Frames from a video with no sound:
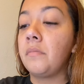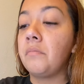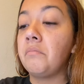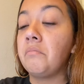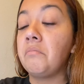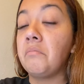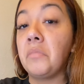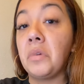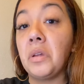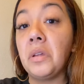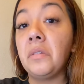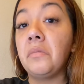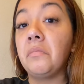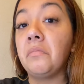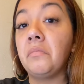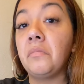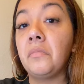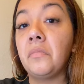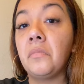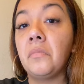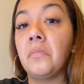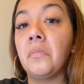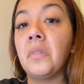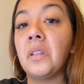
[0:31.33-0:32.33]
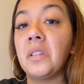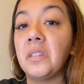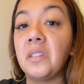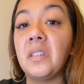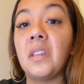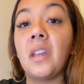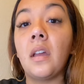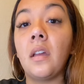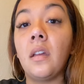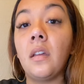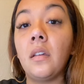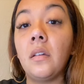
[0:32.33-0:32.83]
but we'll see
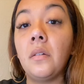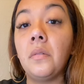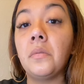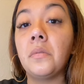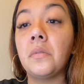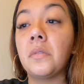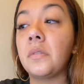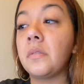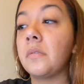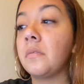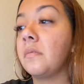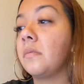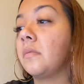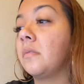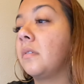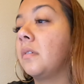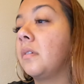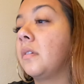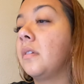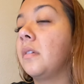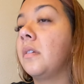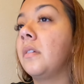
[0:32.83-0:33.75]
how it goes.